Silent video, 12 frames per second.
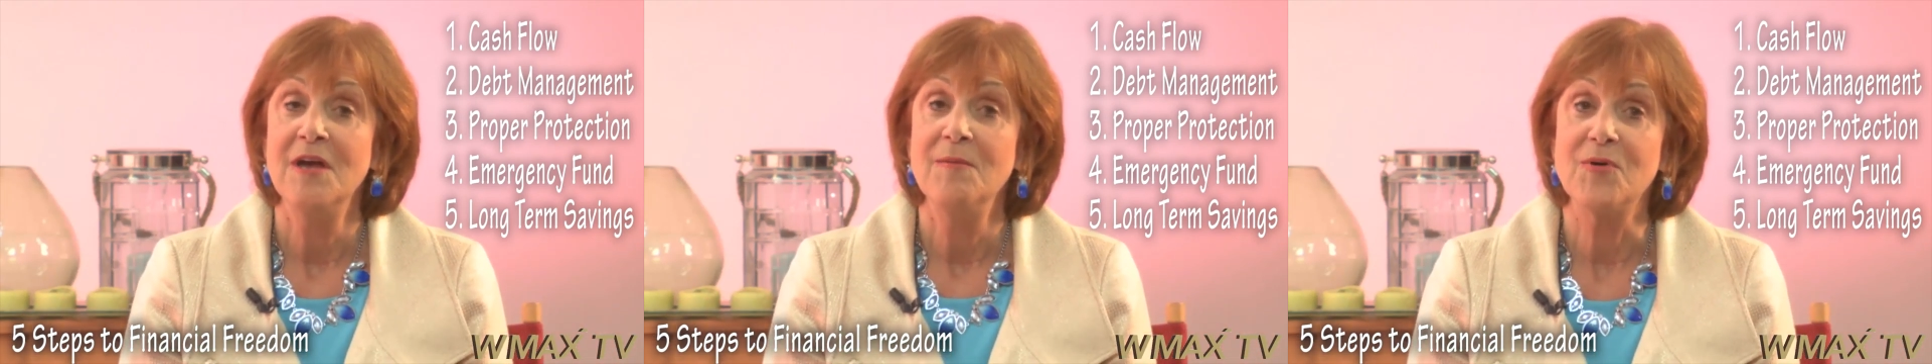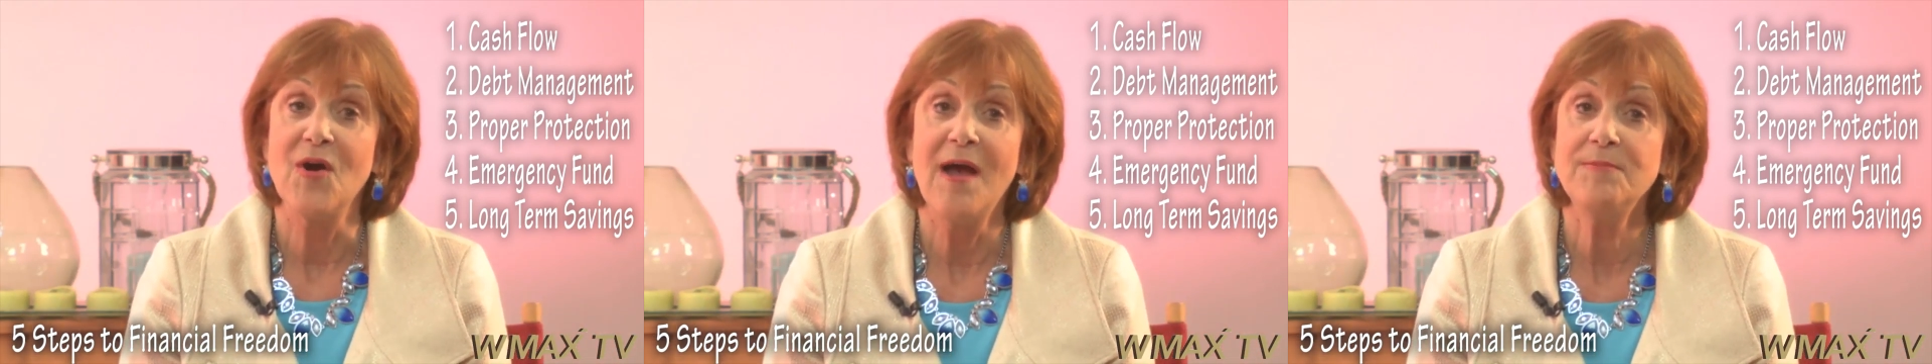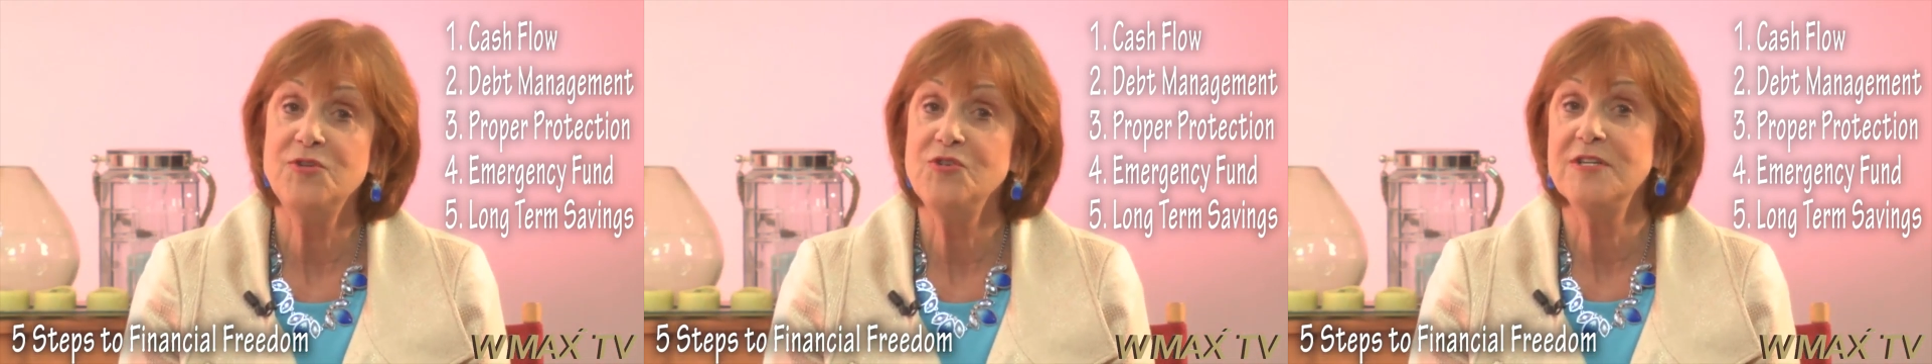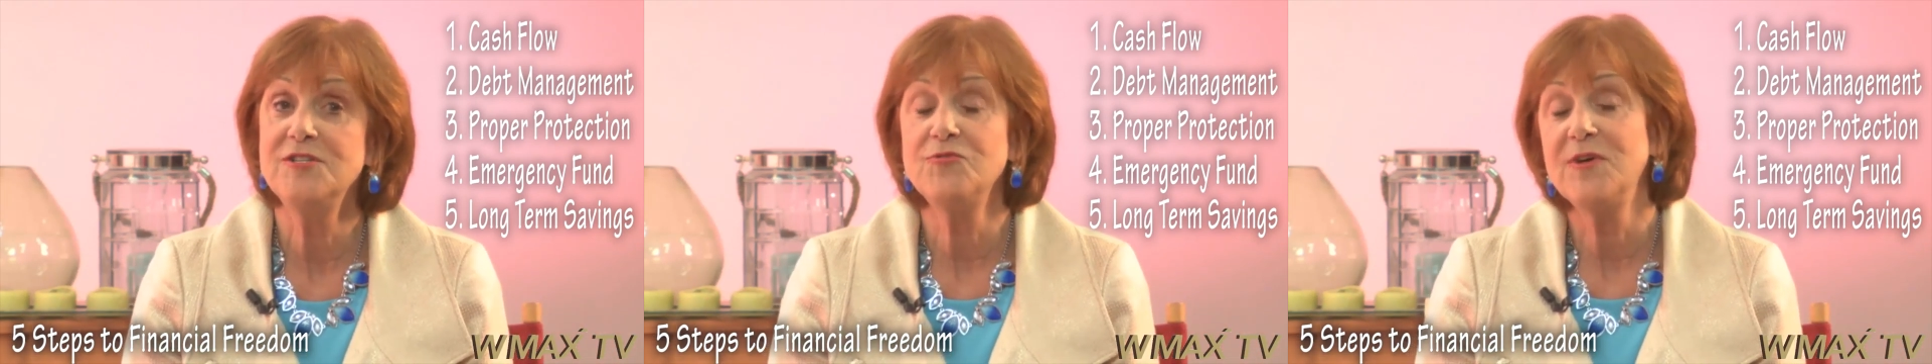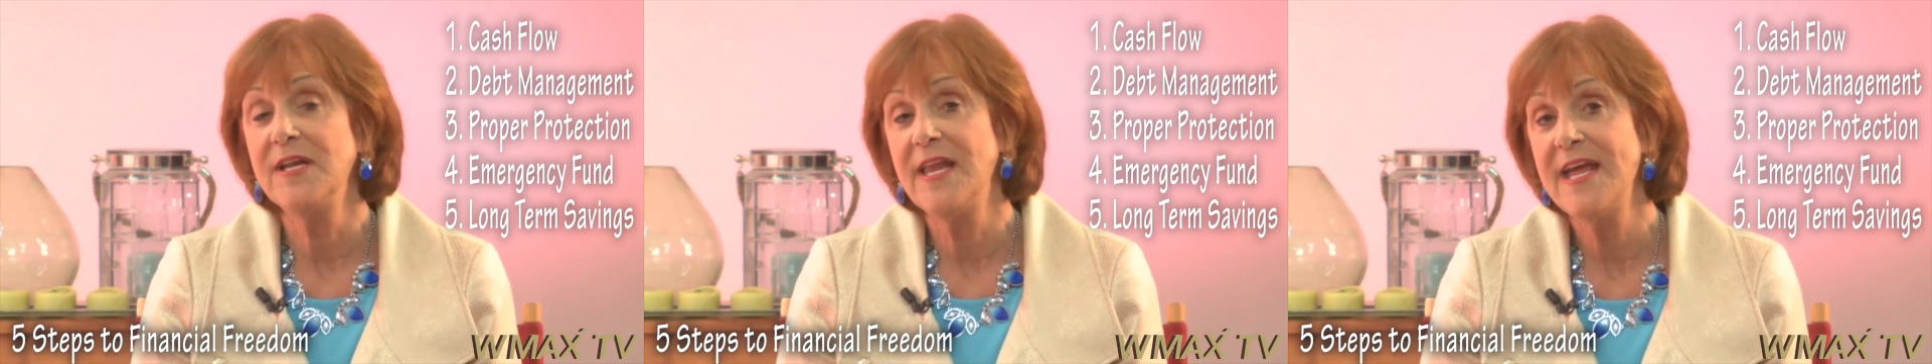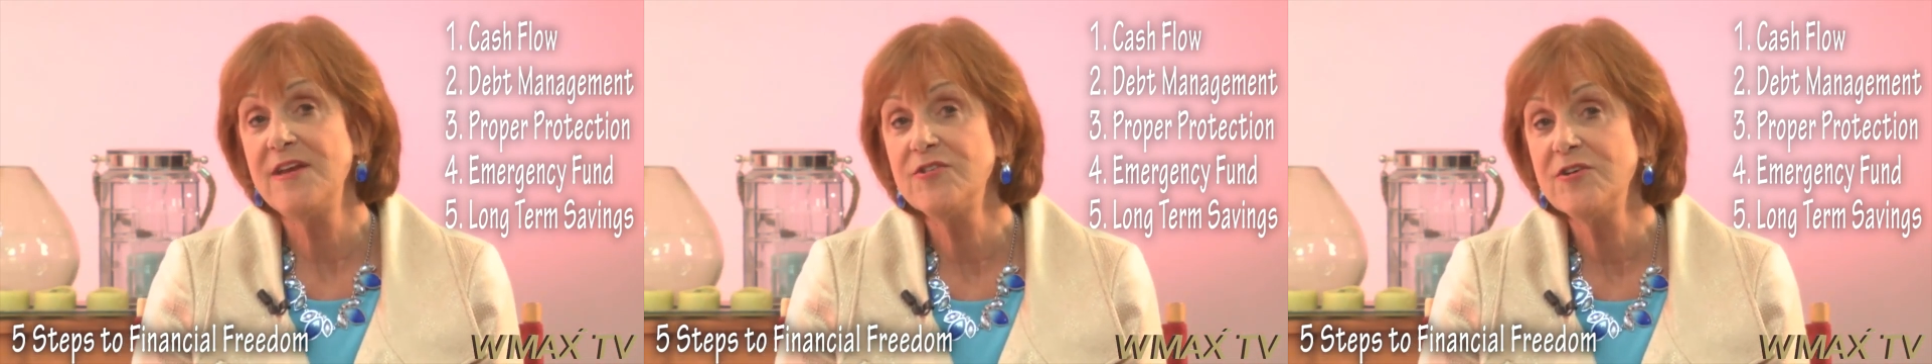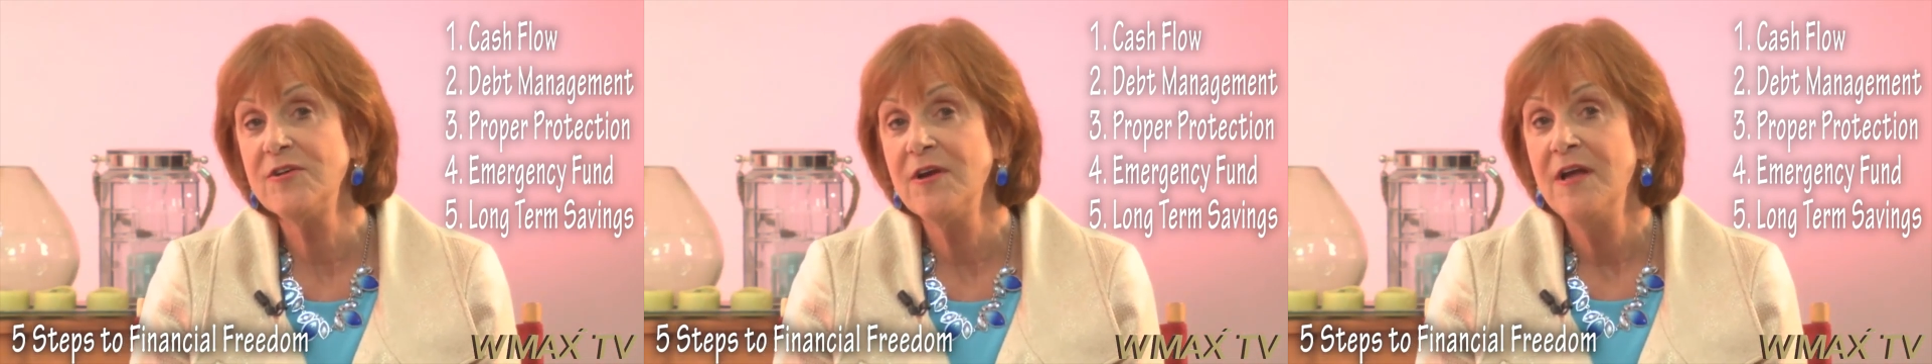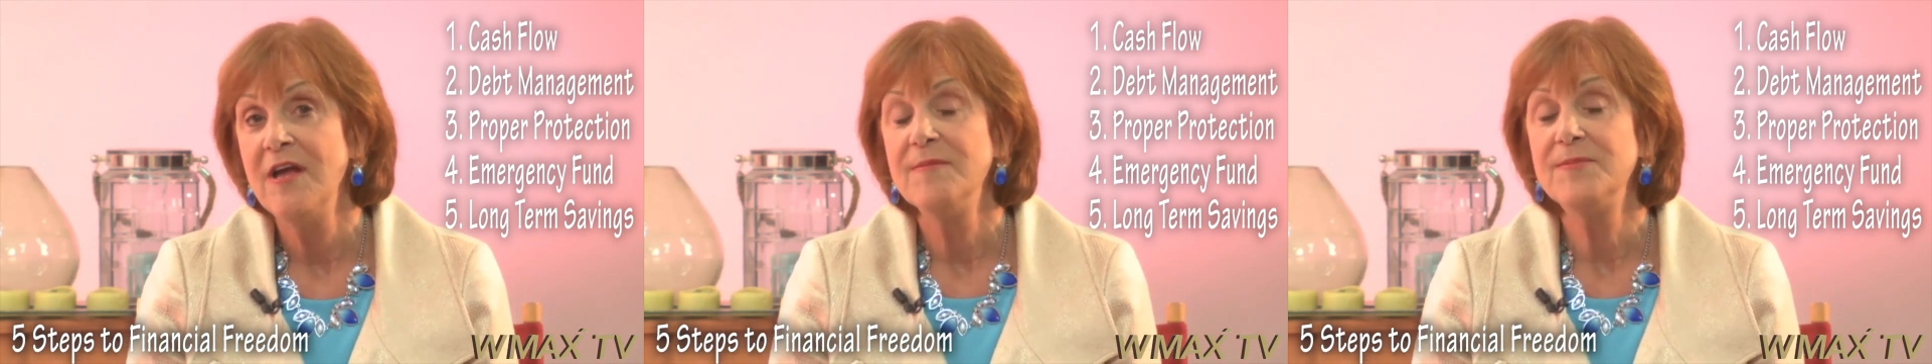Perhaps you can do it later,
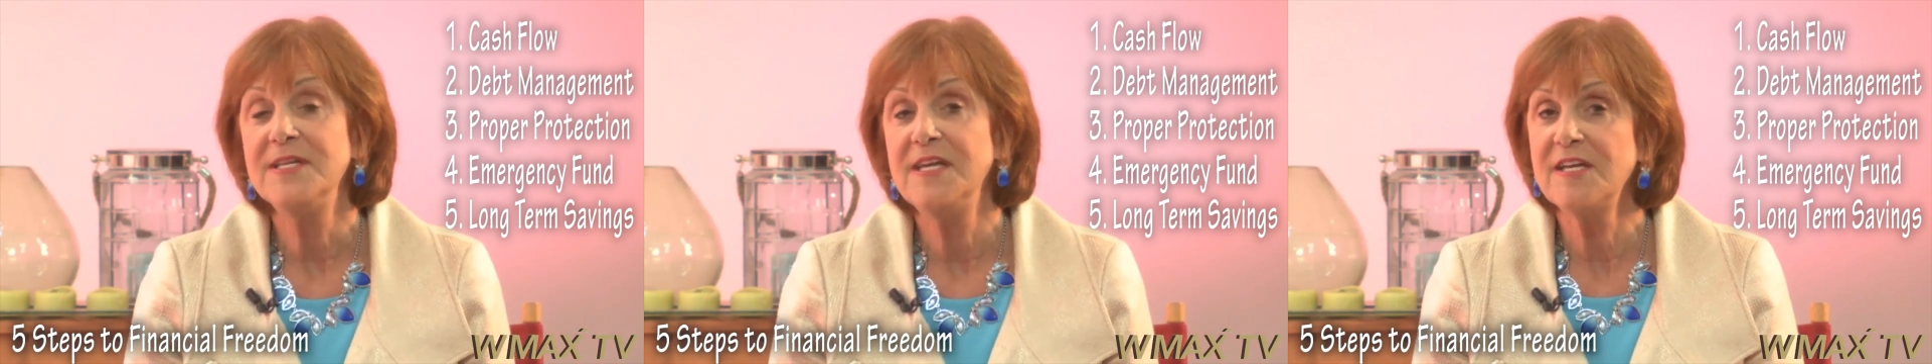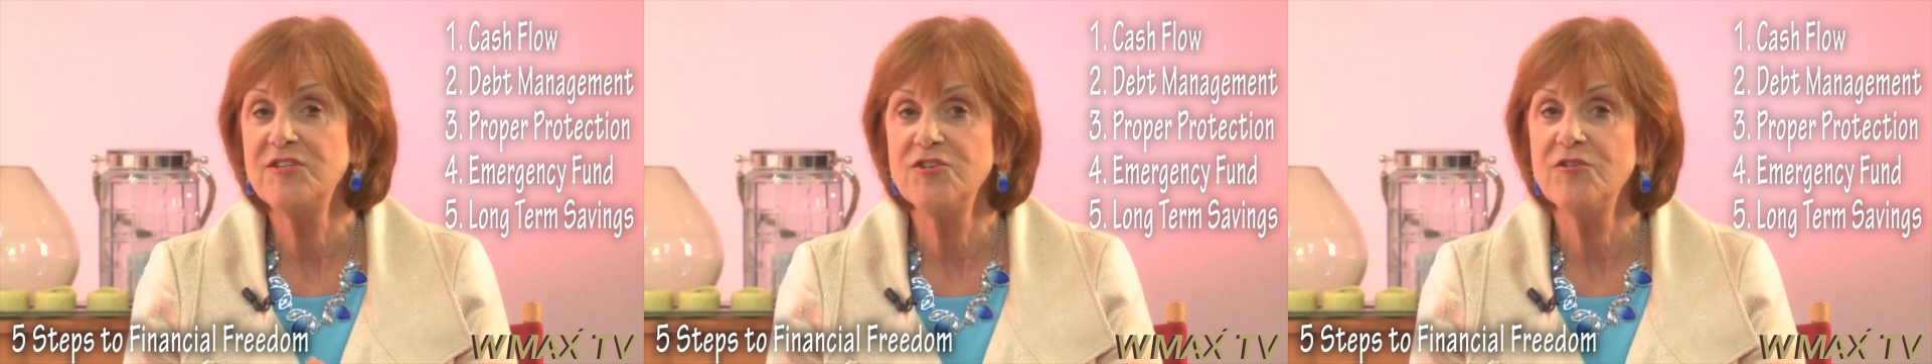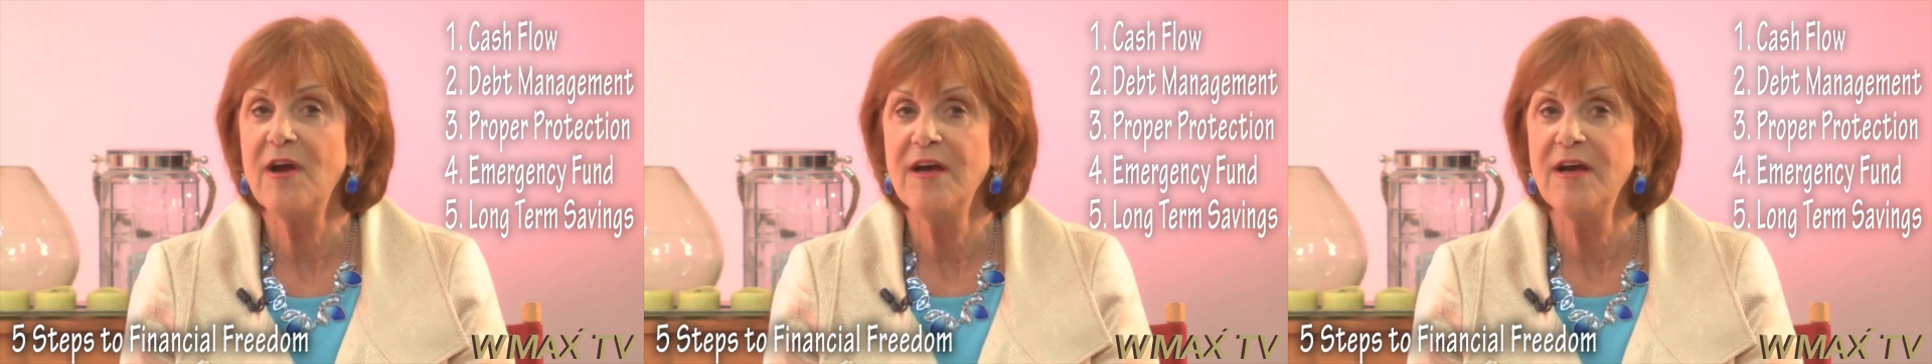but get your